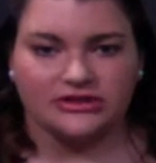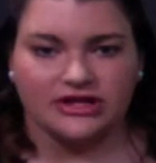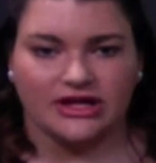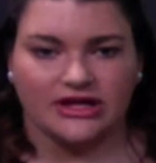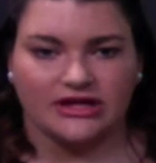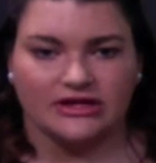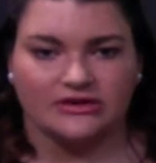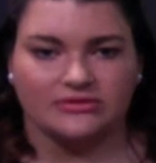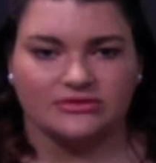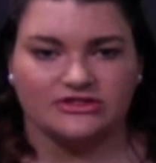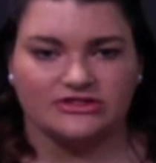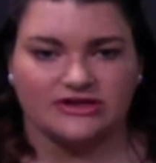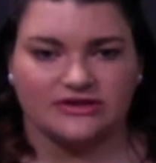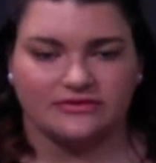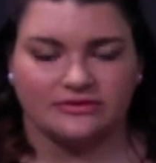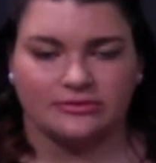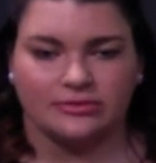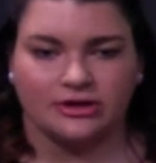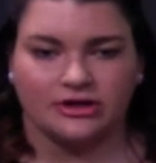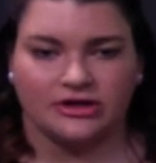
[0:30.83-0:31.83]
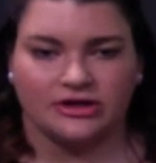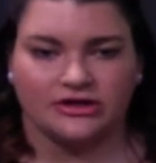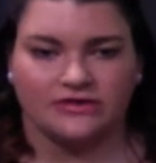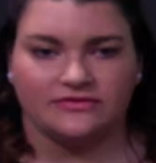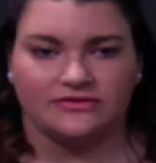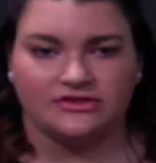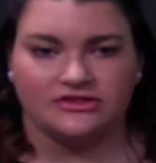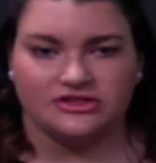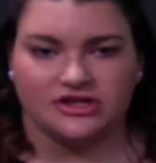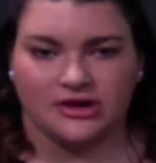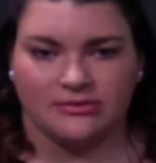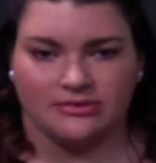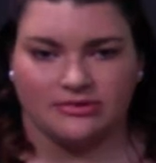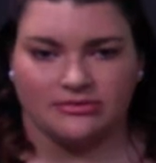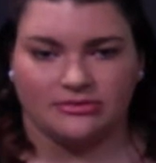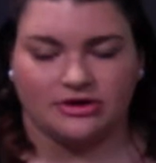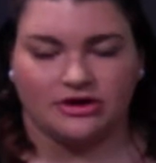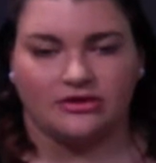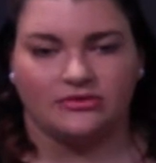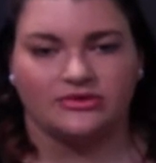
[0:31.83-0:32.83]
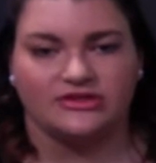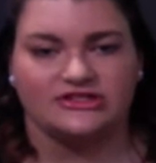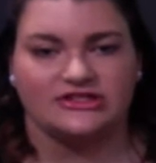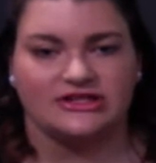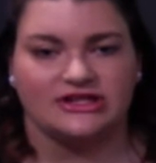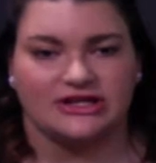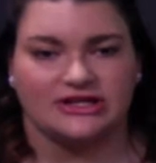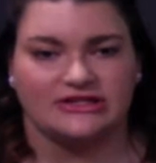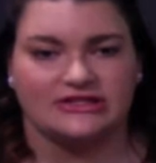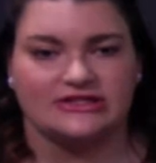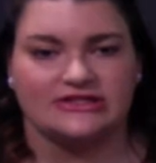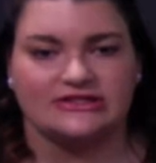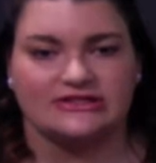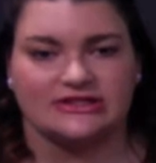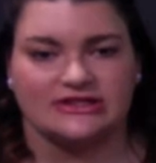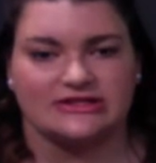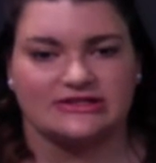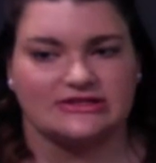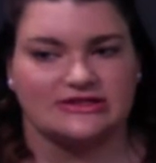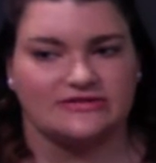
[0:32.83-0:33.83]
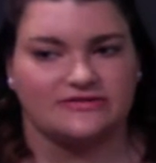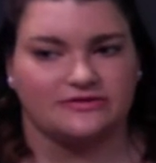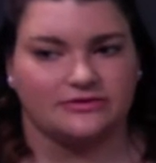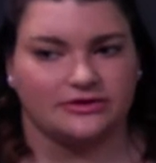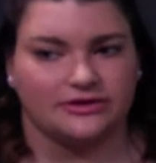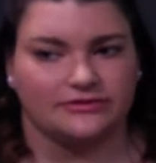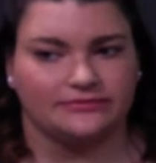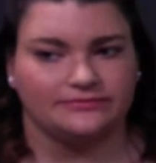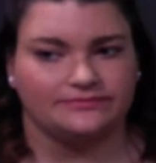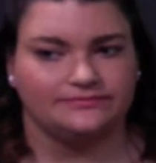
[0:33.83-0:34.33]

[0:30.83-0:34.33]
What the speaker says: that was ever part of a shopping mall was in 1964.